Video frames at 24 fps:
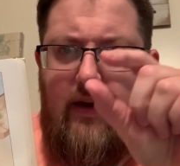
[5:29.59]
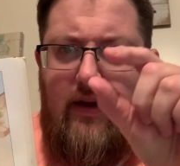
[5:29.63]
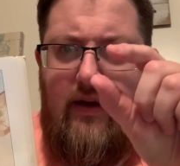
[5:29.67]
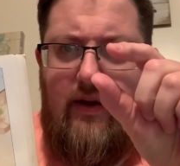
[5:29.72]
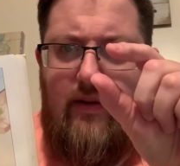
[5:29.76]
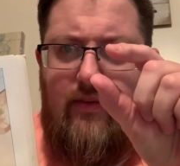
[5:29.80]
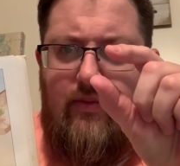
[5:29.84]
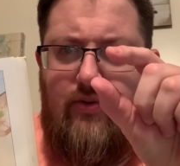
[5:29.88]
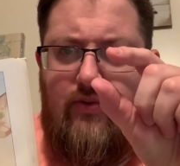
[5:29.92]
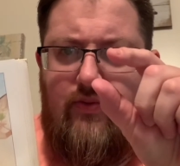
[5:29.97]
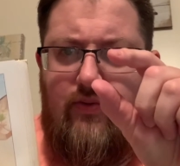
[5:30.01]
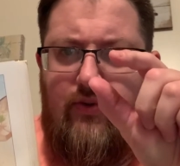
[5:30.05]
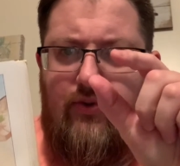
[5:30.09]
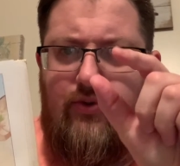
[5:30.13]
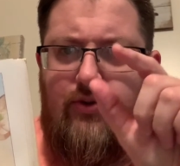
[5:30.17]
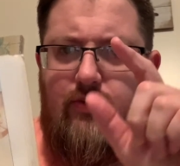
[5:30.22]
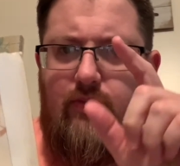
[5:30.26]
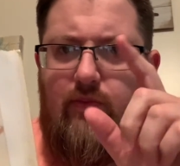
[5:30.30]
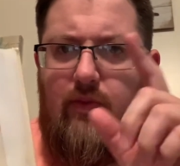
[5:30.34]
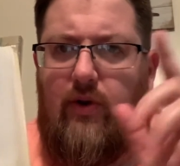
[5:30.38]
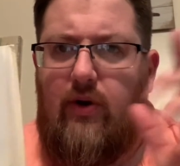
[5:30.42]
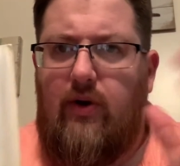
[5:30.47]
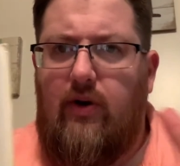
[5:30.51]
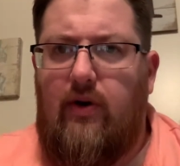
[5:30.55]
It was real
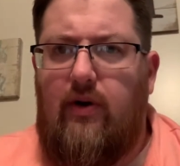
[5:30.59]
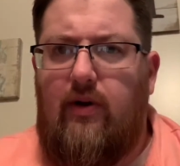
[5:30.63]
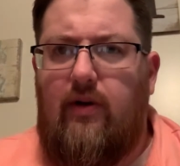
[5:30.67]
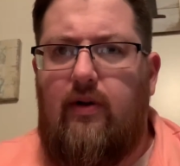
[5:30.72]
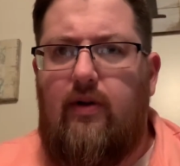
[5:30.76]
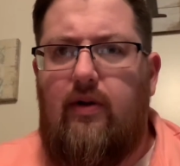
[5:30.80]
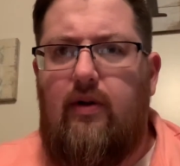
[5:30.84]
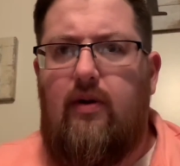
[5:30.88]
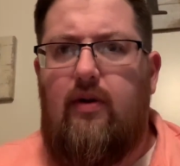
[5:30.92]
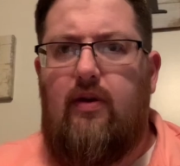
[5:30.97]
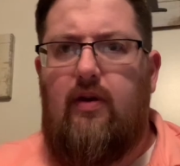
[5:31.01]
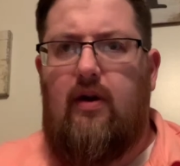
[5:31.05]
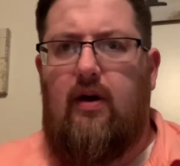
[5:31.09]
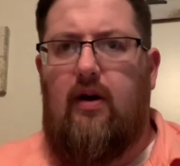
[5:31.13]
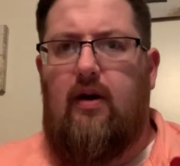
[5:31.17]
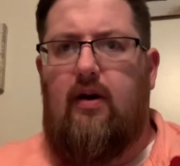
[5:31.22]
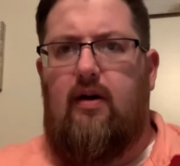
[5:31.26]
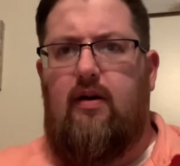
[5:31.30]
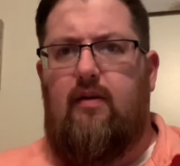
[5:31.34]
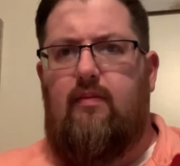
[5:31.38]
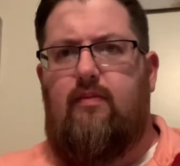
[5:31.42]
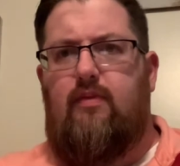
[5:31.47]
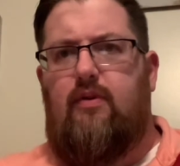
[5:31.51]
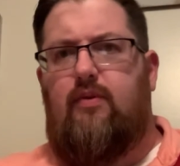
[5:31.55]
small.
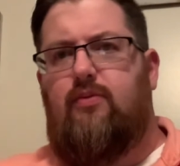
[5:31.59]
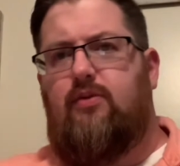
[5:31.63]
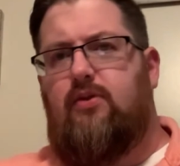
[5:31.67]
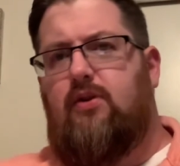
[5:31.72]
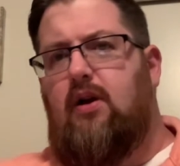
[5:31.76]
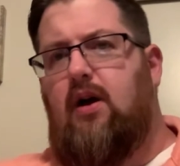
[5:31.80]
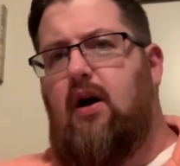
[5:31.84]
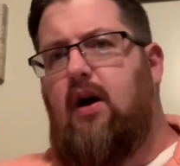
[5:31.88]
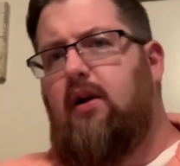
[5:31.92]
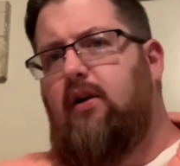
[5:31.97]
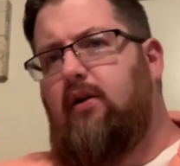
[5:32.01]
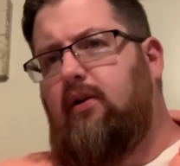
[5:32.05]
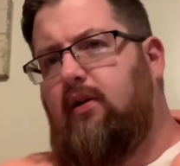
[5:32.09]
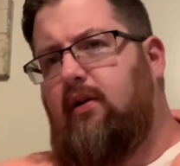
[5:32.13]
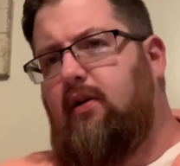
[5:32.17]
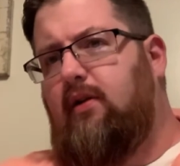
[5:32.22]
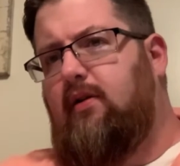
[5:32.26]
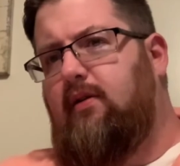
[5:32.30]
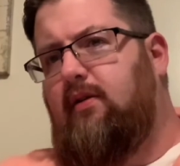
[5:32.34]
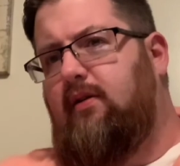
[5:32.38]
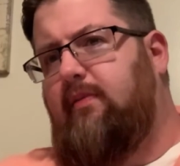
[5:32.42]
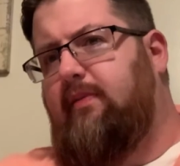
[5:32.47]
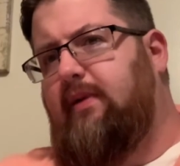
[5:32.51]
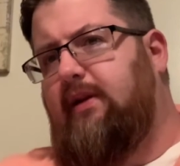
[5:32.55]
Um, it was kind of
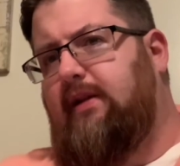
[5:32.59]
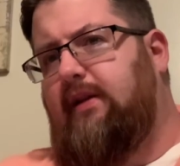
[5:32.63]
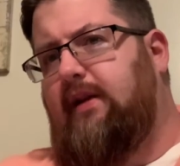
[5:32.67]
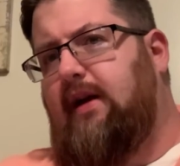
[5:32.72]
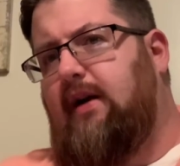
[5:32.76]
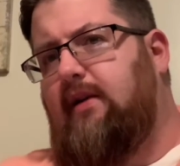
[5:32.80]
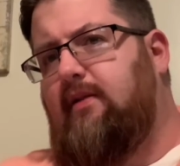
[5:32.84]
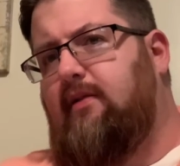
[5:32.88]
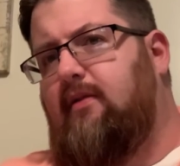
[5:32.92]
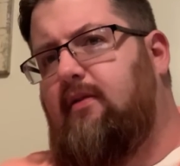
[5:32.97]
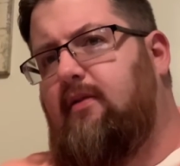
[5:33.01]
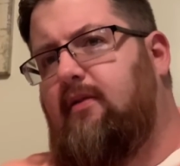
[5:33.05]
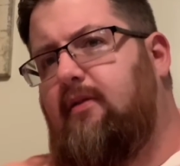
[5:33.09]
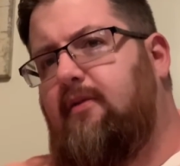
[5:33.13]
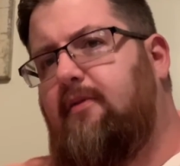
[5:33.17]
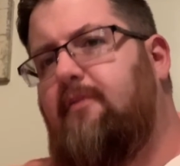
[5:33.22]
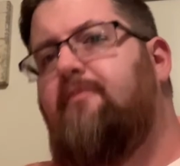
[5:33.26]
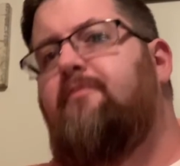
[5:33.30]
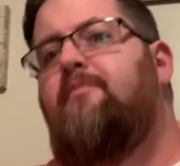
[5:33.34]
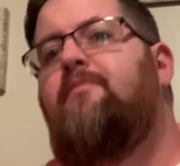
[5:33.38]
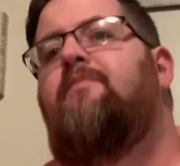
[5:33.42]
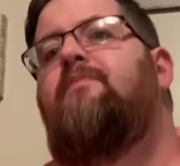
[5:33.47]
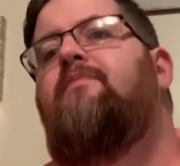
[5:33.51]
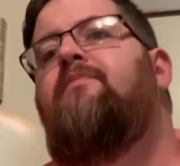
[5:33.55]
long, about that long,
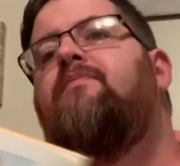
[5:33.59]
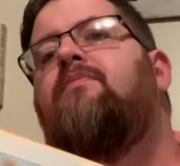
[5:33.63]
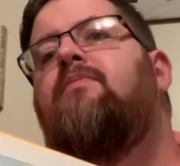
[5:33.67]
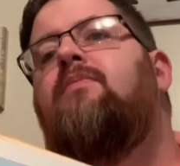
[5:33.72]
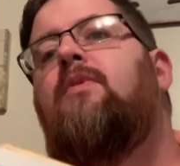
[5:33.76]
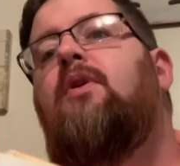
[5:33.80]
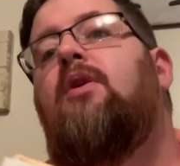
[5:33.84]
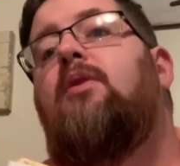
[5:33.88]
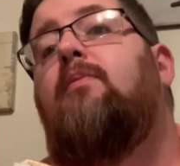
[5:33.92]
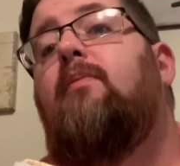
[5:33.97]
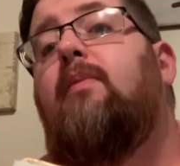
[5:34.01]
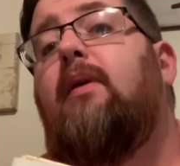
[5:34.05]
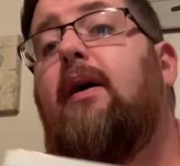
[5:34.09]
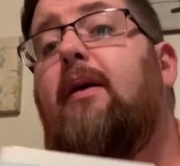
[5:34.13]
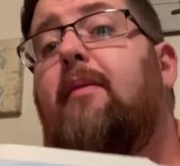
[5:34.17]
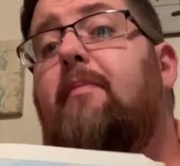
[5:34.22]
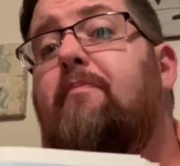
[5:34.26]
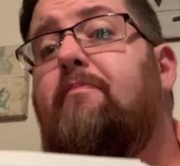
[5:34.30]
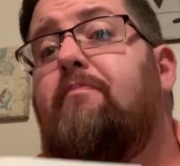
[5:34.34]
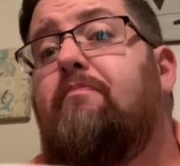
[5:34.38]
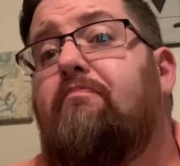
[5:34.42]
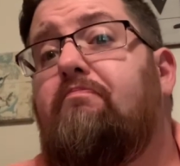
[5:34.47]
but